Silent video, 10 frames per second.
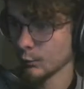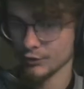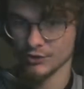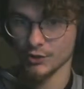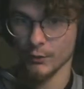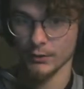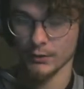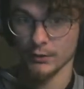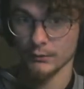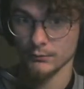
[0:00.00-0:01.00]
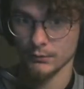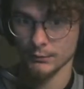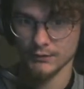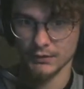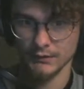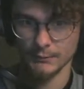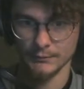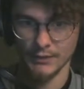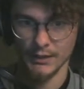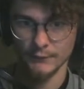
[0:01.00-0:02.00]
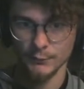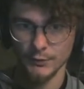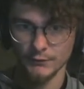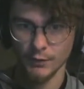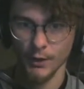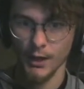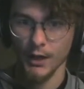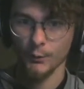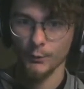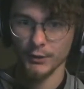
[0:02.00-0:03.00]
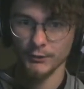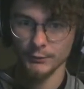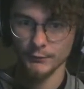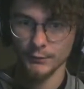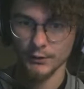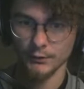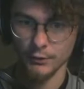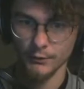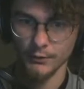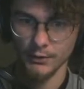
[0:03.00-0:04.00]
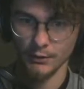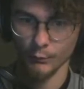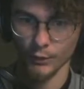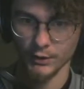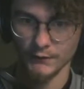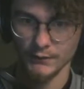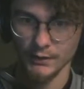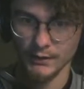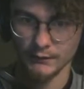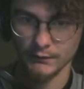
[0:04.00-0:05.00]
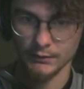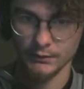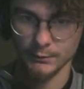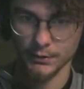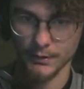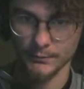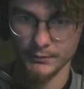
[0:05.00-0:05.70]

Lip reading: just going to demonstrate how this works. So what we're going to do is we're going to go here and we're going to select the proper